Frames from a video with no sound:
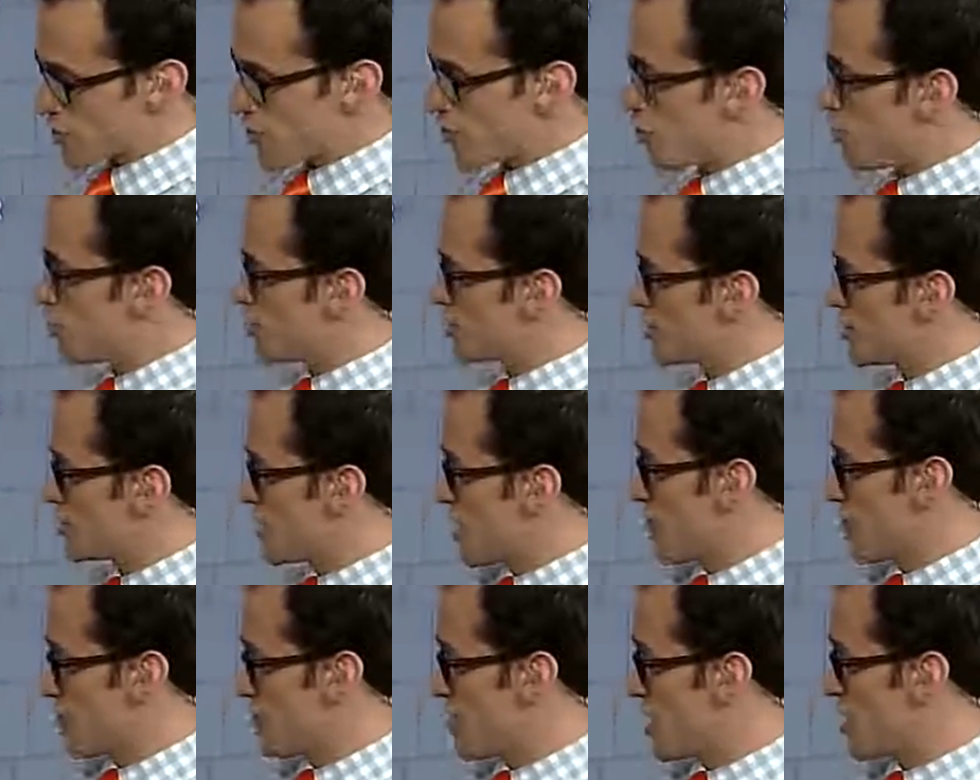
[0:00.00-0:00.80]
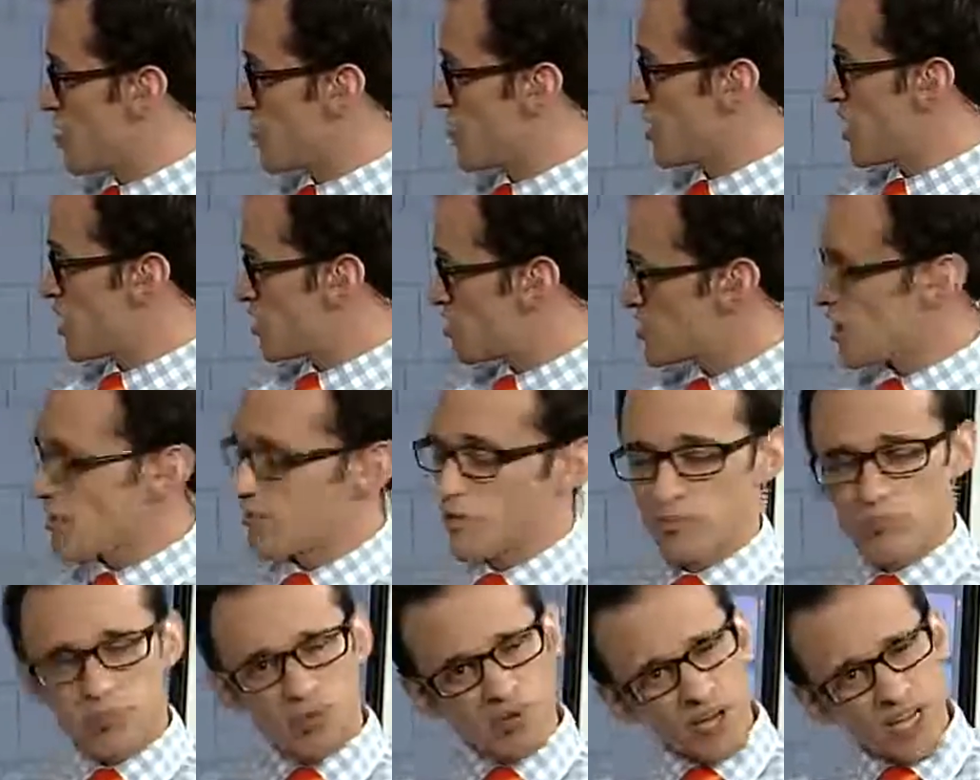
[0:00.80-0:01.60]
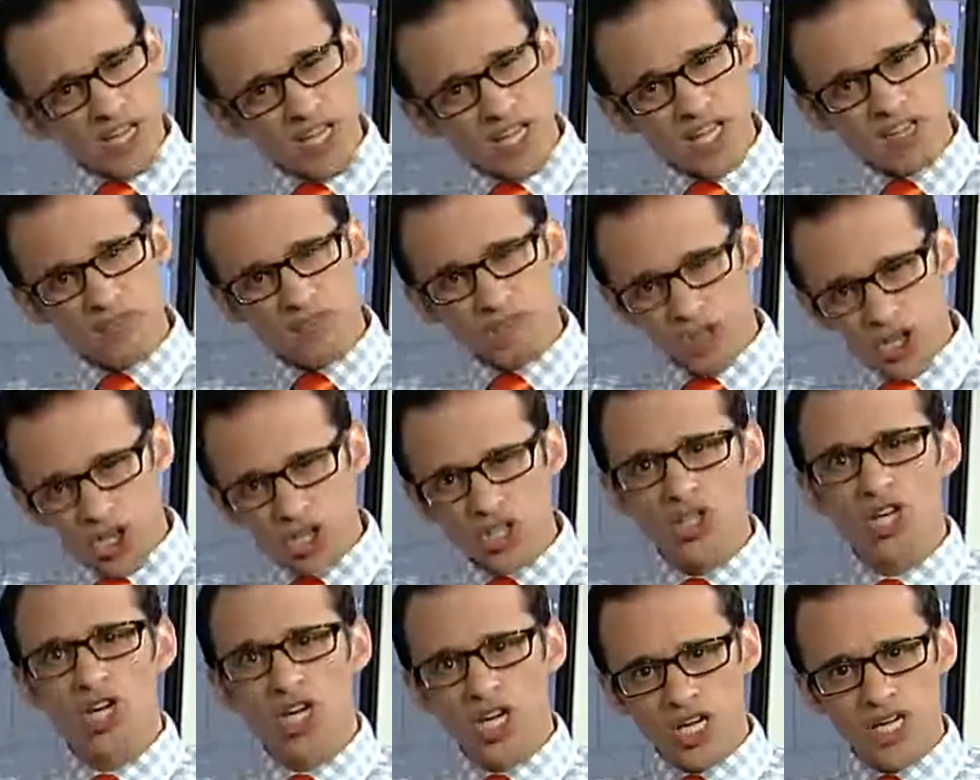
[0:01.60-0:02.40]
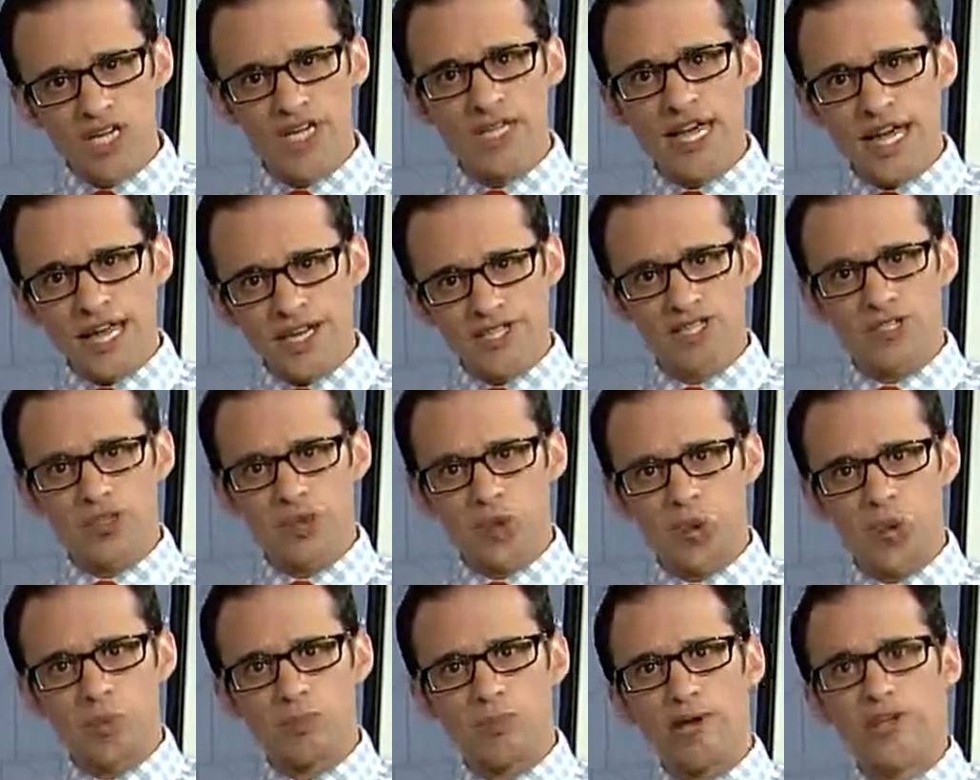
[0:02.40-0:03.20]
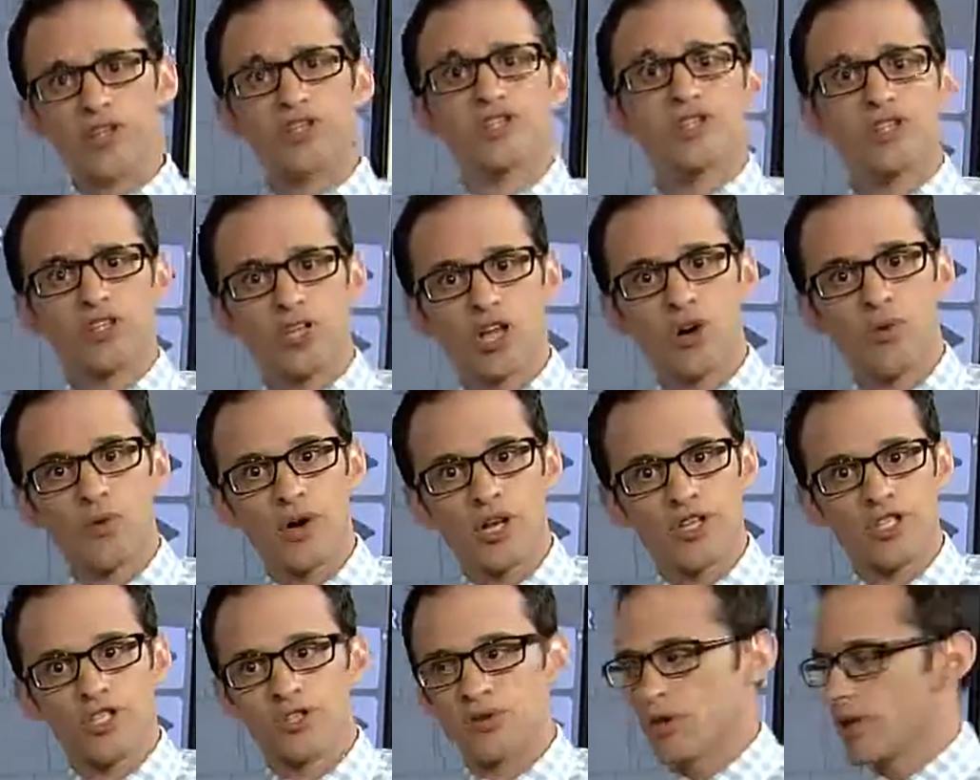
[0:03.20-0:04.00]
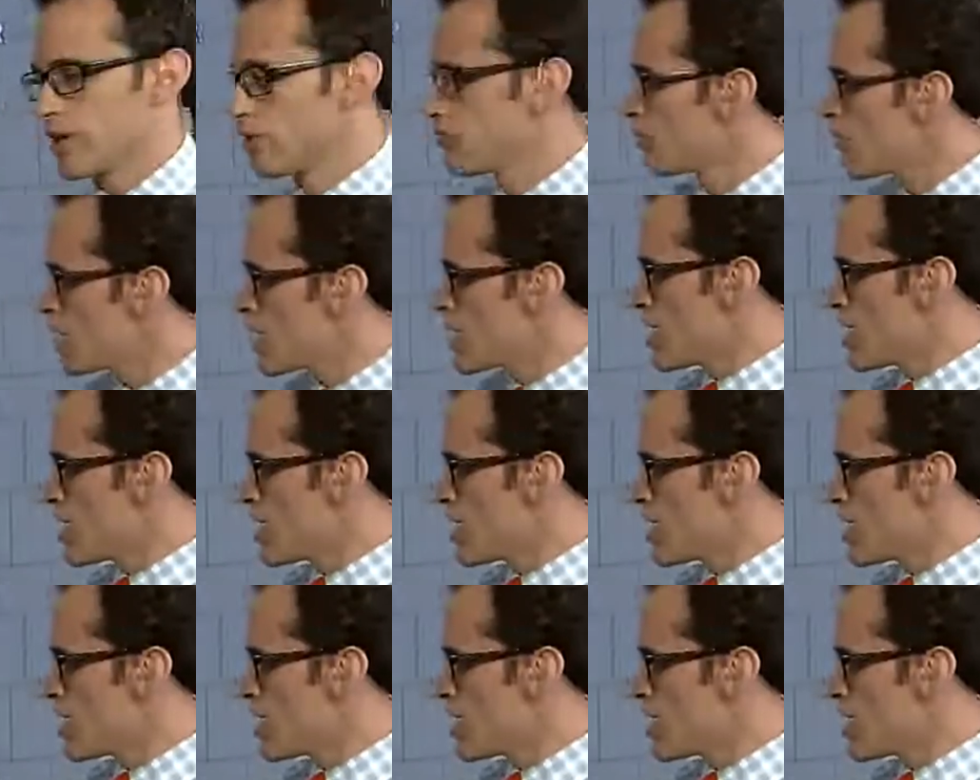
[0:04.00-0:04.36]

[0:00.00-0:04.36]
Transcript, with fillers: close enough there that I should have a pretty good look into that storm, nice and low into it.